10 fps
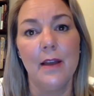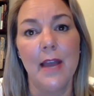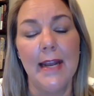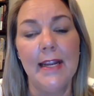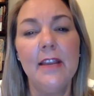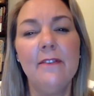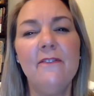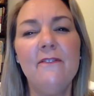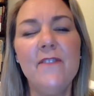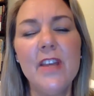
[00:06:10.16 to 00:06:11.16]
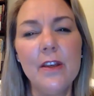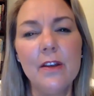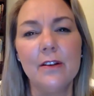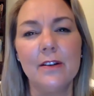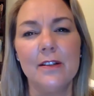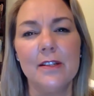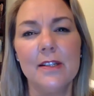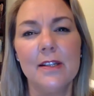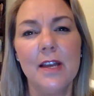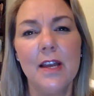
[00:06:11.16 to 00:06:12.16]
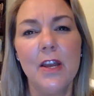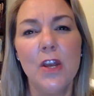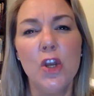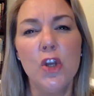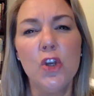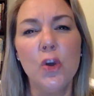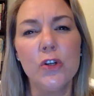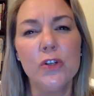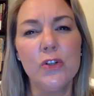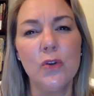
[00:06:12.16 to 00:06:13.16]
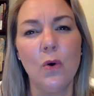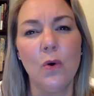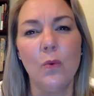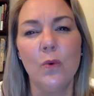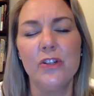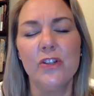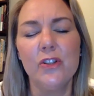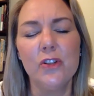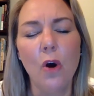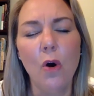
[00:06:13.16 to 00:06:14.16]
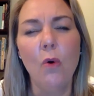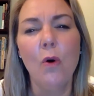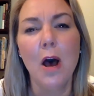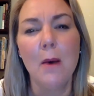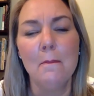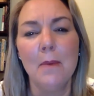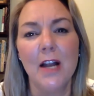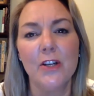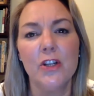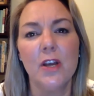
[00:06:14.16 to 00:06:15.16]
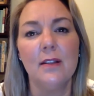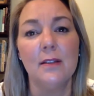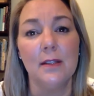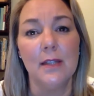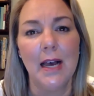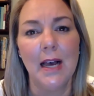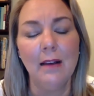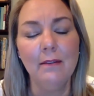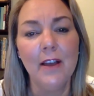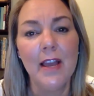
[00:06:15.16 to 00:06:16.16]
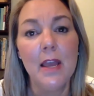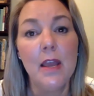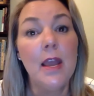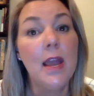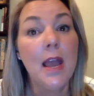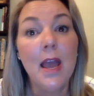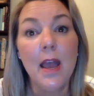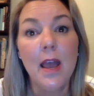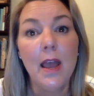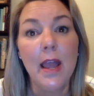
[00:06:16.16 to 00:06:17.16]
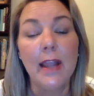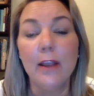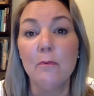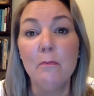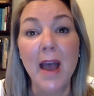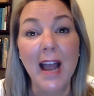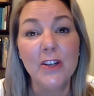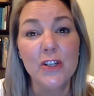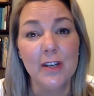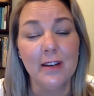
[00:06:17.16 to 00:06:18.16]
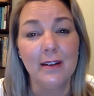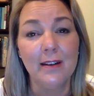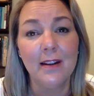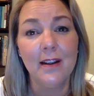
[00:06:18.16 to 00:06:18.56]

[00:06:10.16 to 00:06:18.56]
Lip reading: And he fills your soul with so much love and compassion